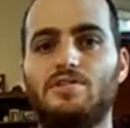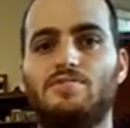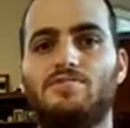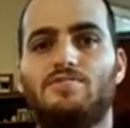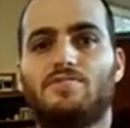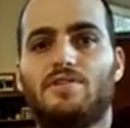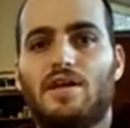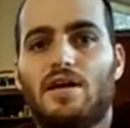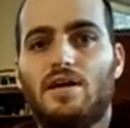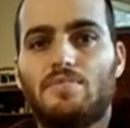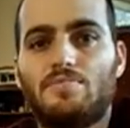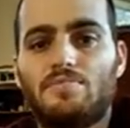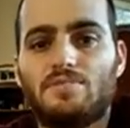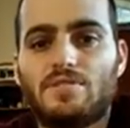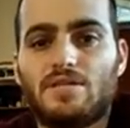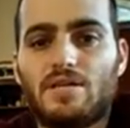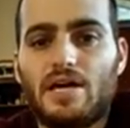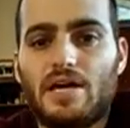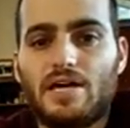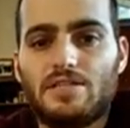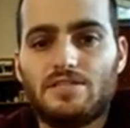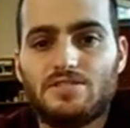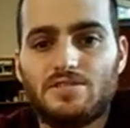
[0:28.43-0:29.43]

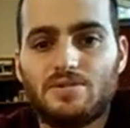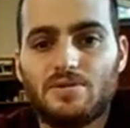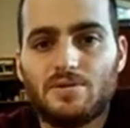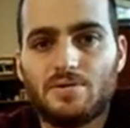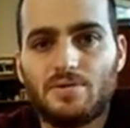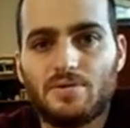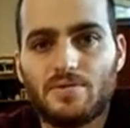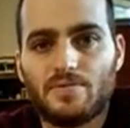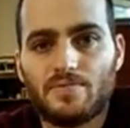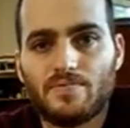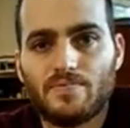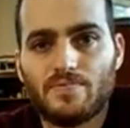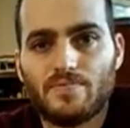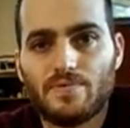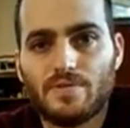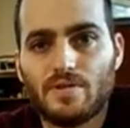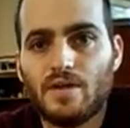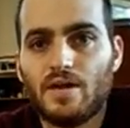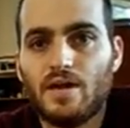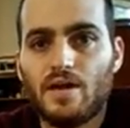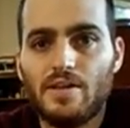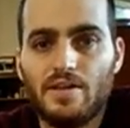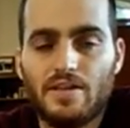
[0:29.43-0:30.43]
inflamed and sore.
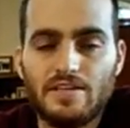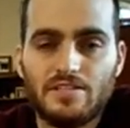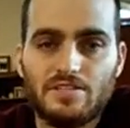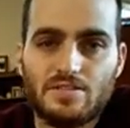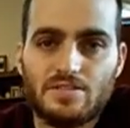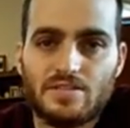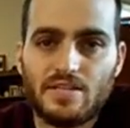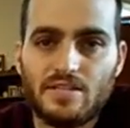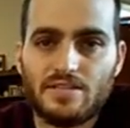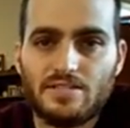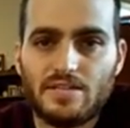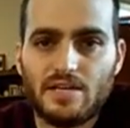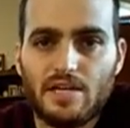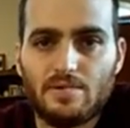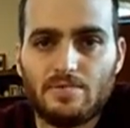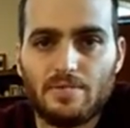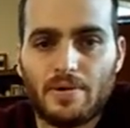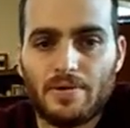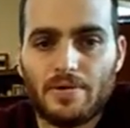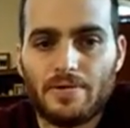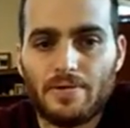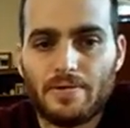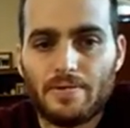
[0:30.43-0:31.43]
And there's your tennis
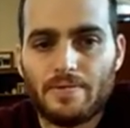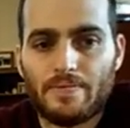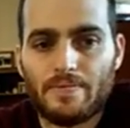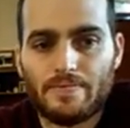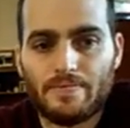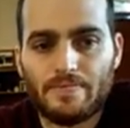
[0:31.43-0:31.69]
elbow.